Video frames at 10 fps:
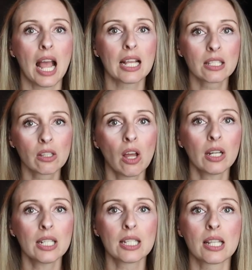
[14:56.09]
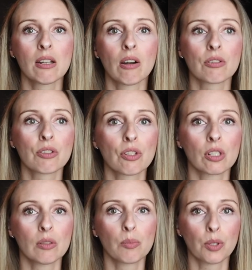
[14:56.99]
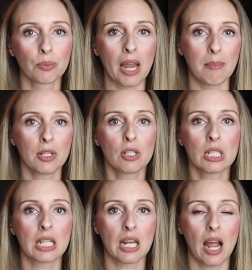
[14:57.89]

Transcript: as long as there are certain parameters that